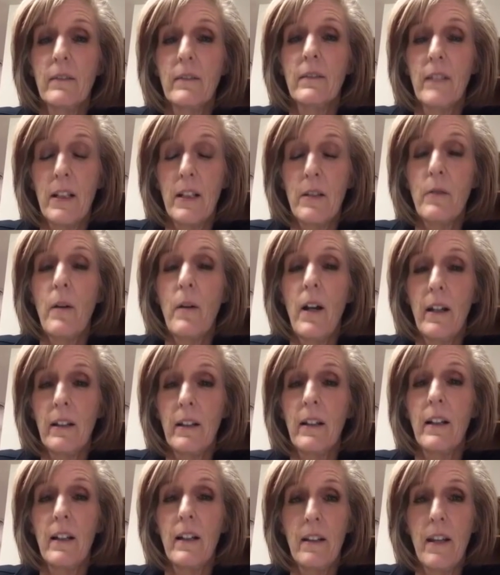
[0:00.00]
That's right.
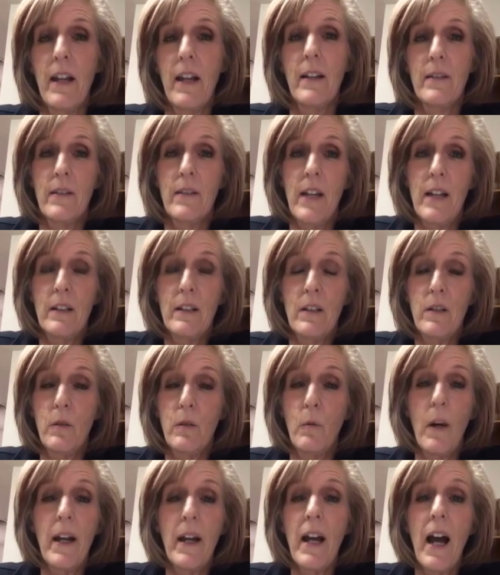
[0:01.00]
And that's the
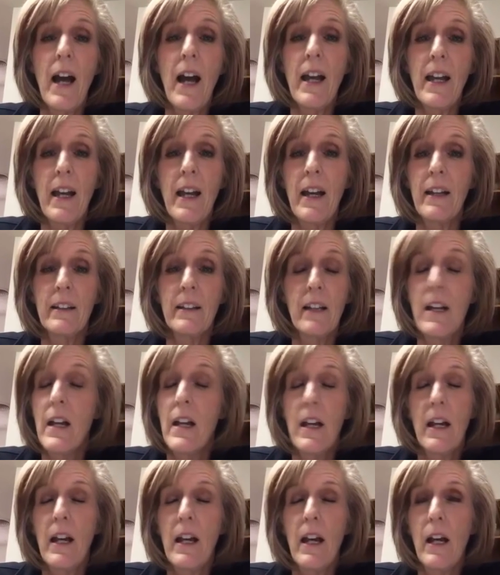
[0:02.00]
way I
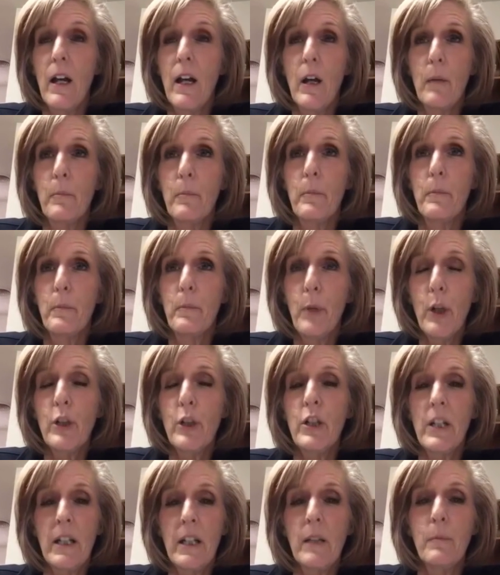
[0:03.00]
had.
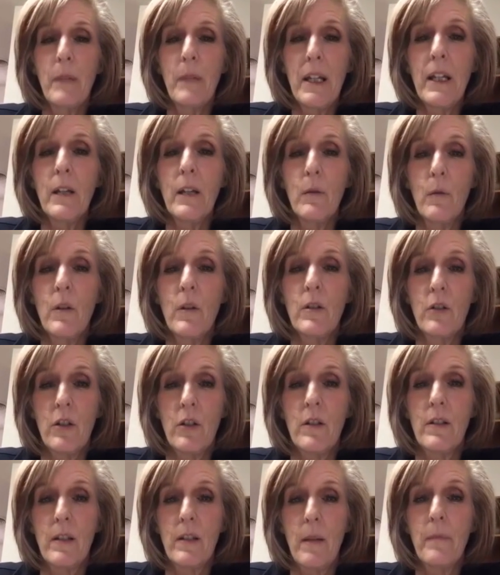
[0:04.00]
Pushing me was
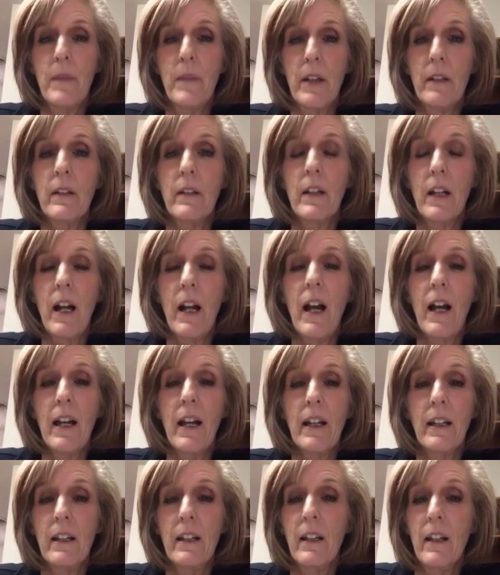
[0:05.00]
just something that I
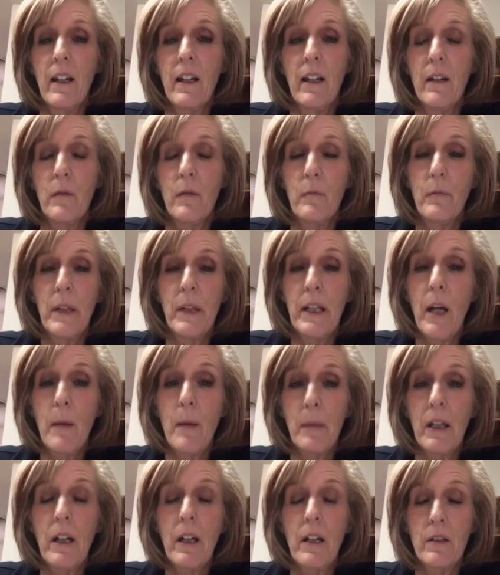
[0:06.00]

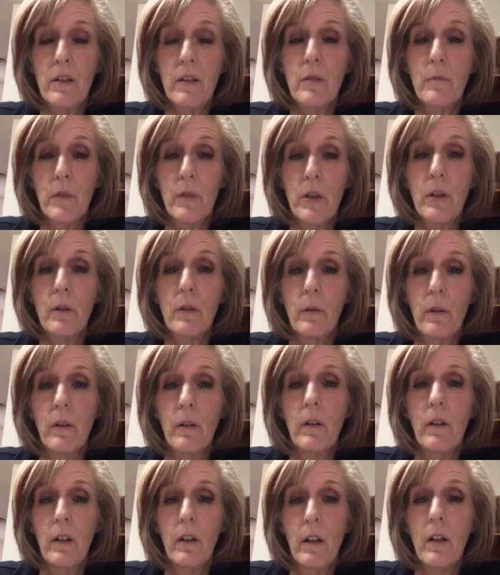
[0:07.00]
become accustomed to,
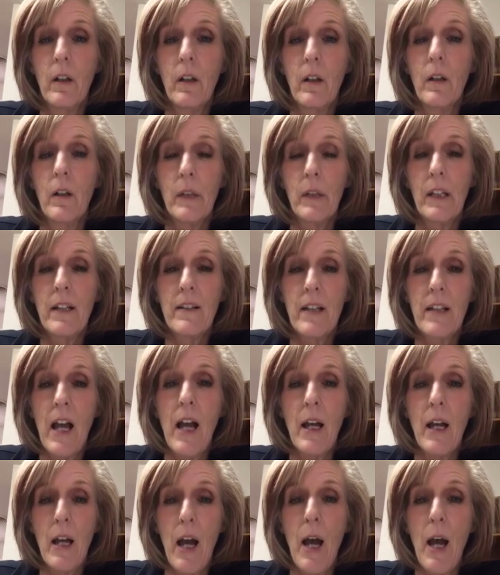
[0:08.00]
because
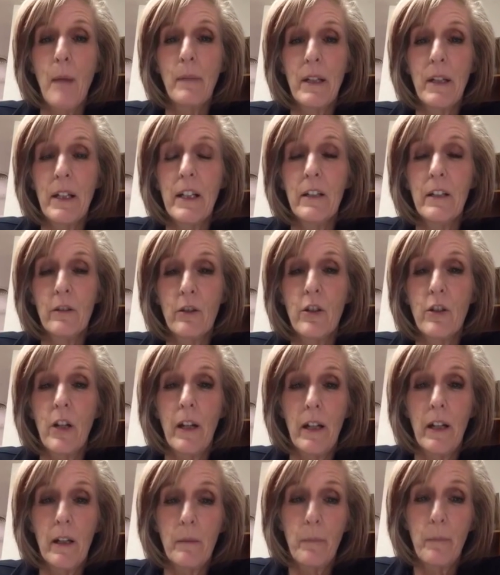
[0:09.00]
I'm an
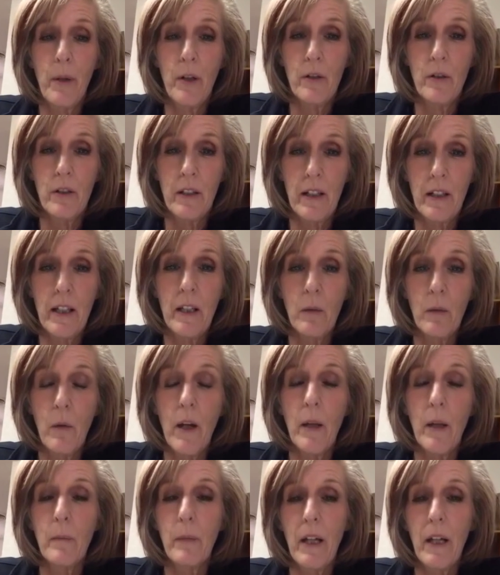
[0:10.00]
energetic person
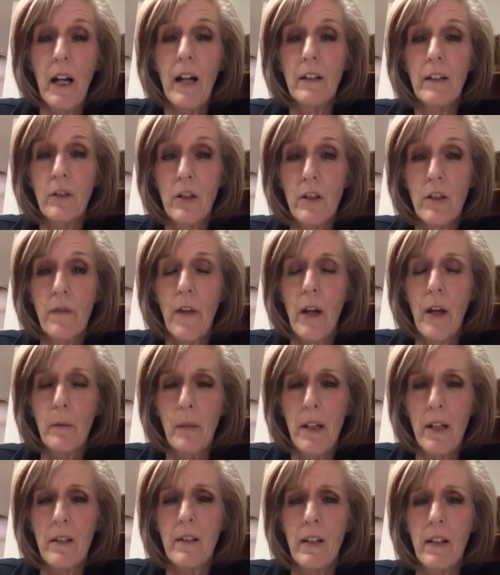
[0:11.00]
anyway, but I just found
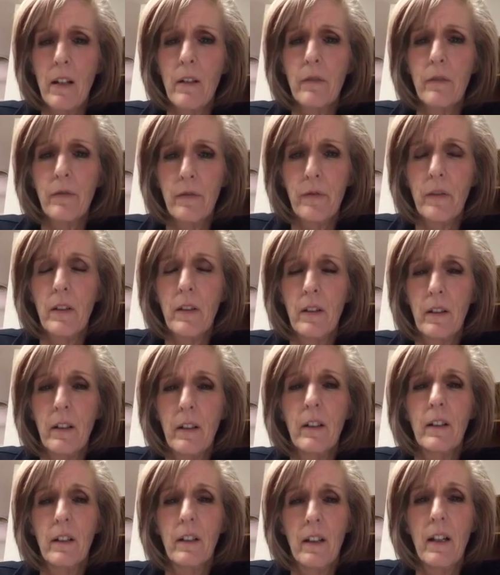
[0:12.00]
myself
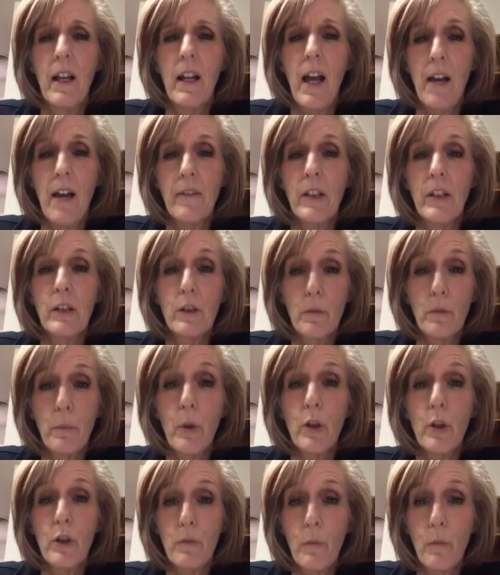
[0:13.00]
having to
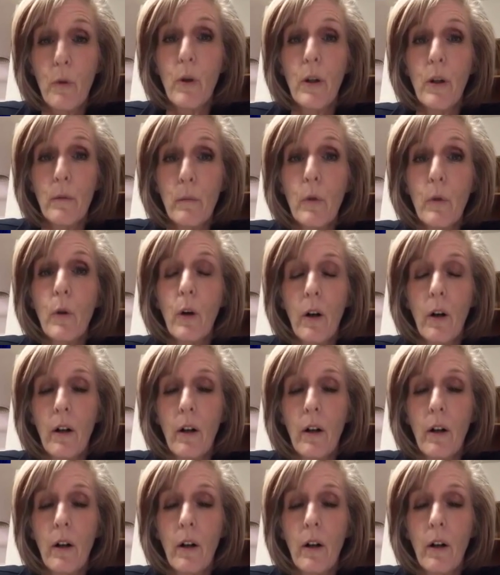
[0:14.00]
push more and more.